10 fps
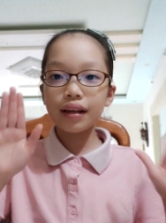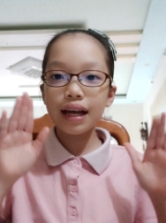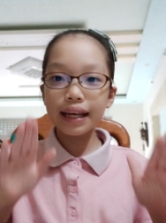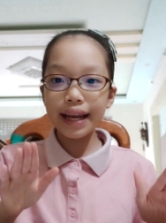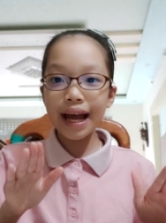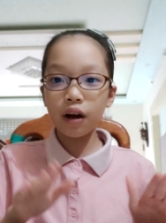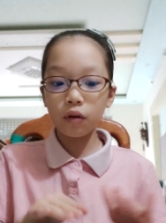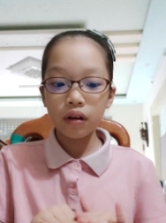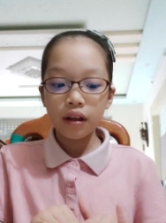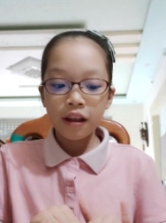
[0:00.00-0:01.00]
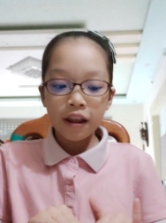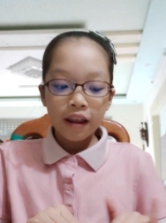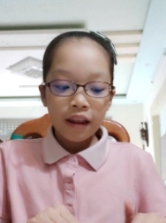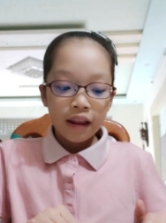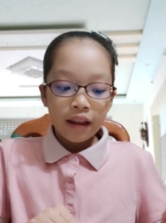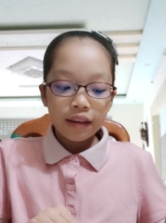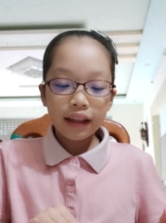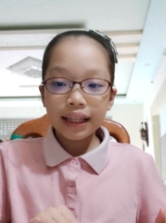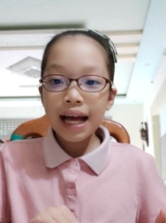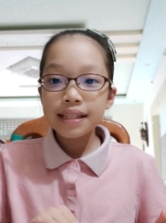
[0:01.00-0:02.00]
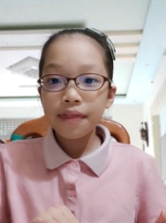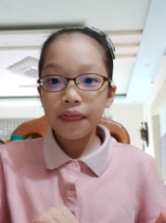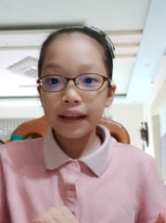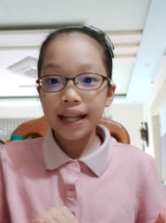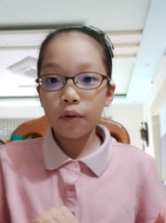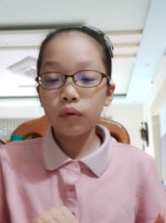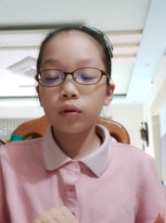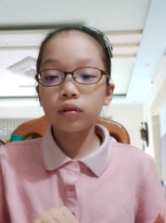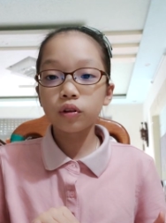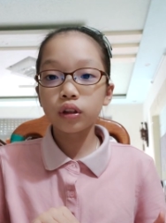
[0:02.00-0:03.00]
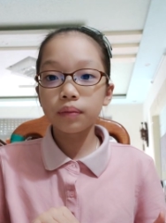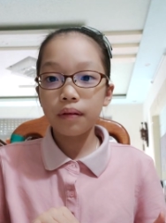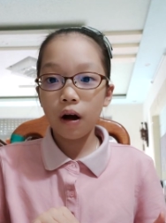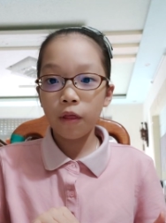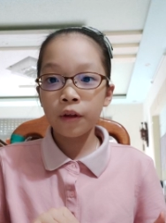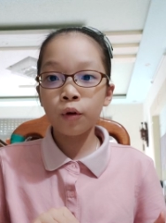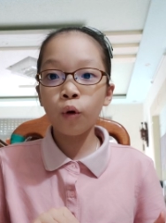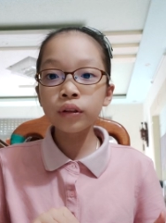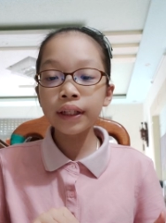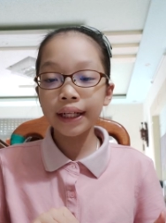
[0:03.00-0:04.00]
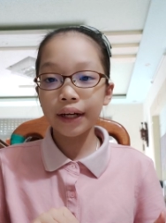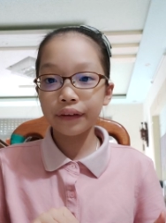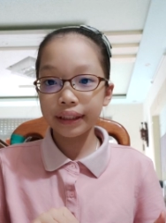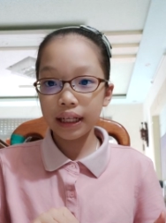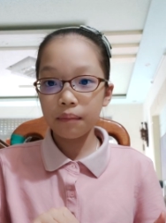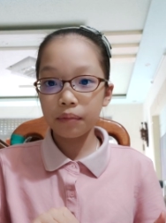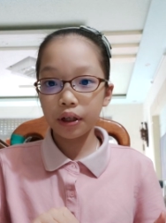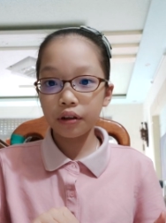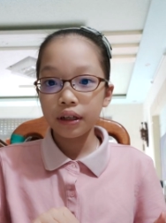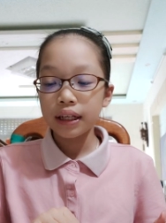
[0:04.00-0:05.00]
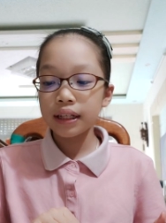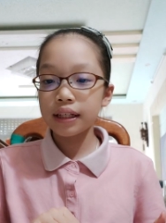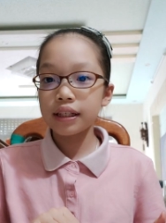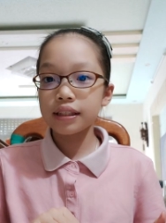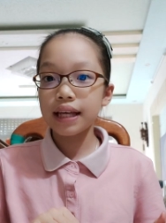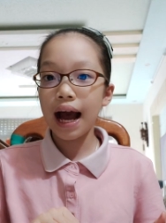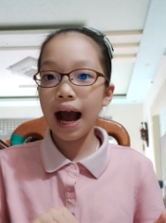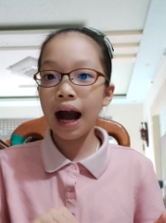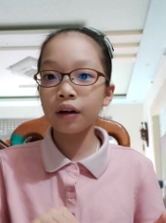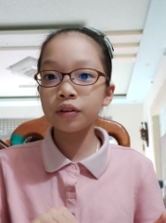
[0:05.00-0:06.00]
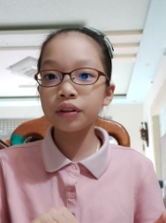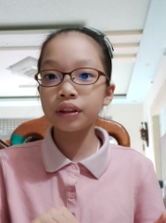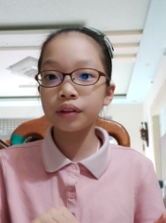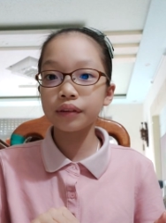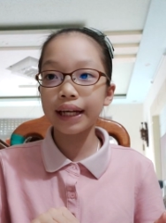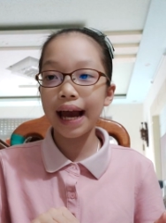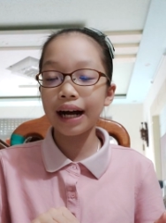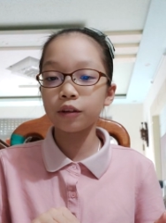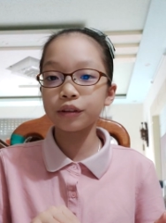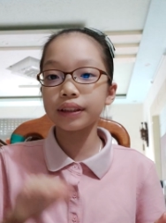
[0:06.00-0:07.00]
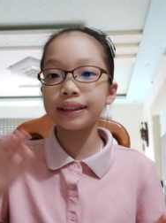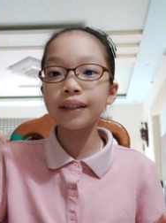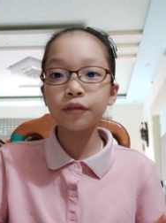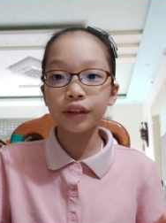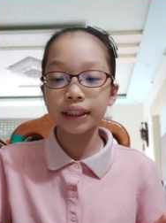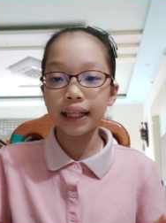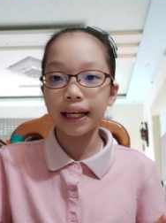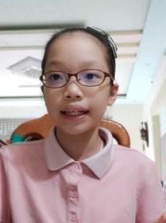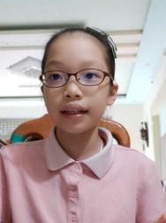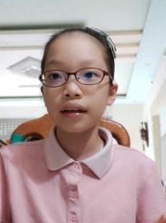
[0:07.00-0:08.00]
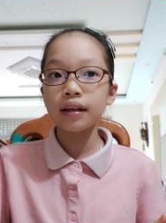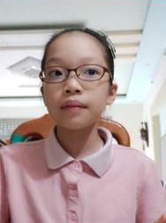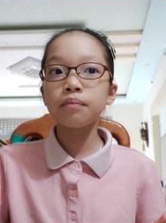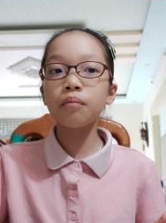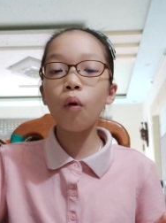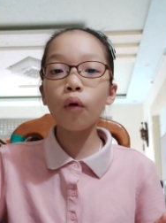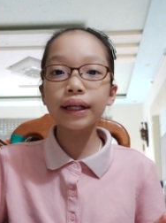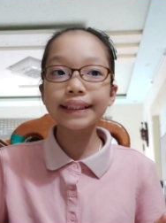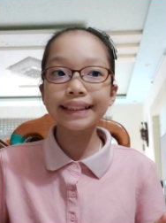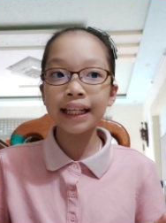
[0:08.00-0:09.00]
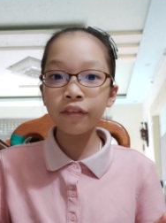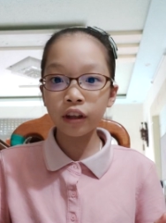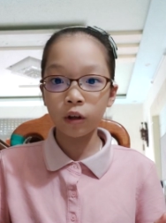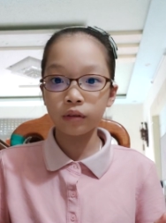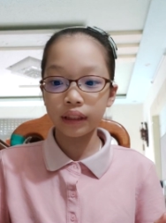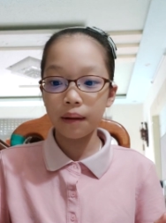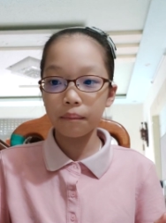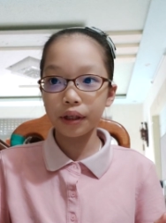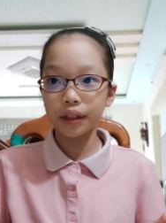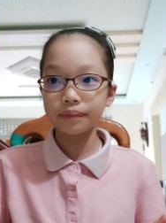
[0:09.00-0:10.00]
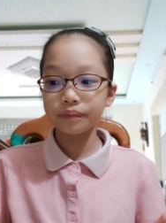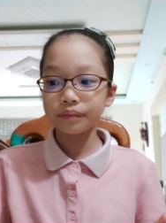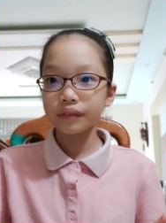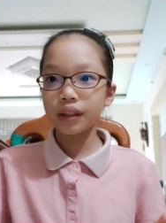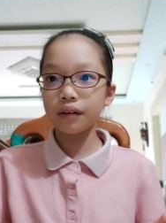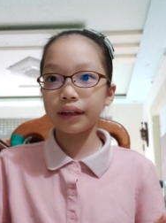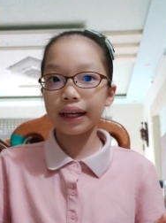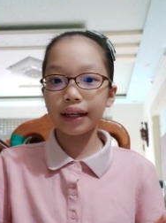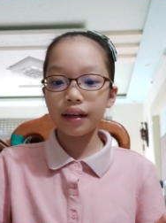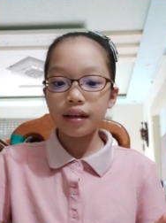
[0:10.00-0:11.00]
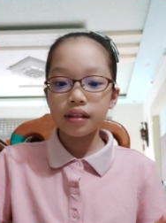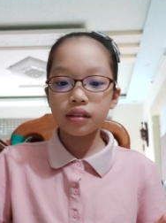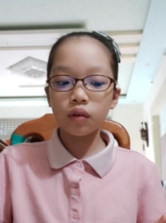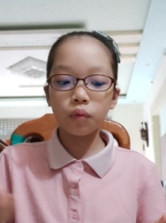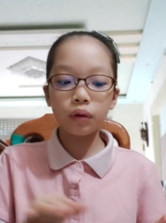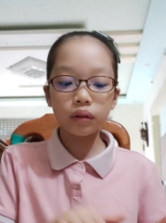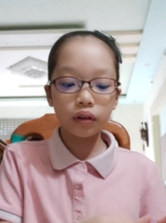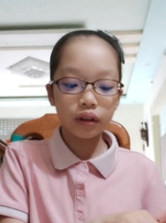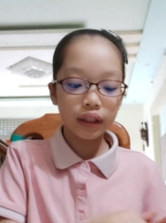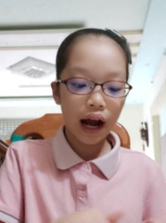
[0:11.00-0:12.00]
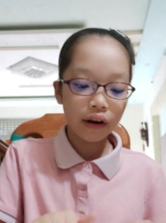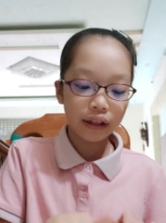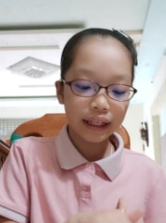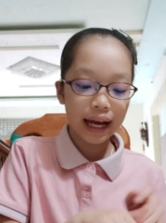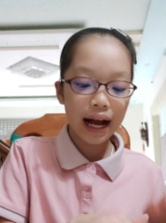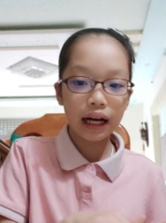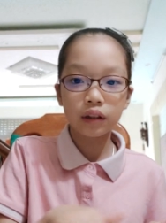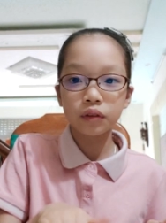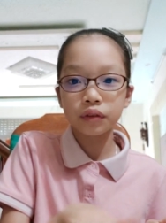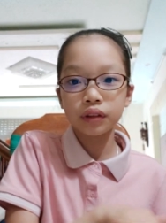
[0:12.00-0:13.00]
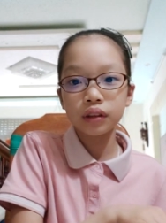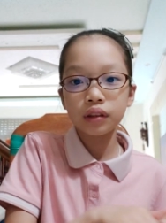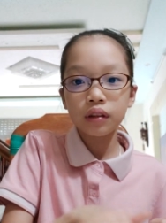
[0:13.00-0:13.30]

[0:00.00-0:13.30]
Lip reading: And now, the last thing that we will learn about the ordinary number is how to count different, like more difficult number. Okay, so we'll learn how to count